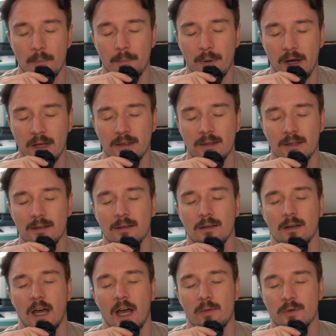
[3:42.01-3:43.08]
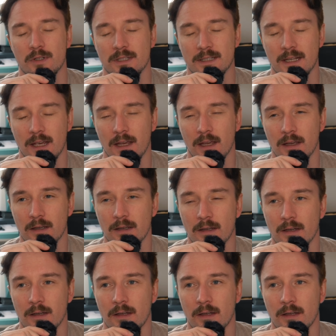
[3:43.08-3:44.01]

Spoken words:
but I would say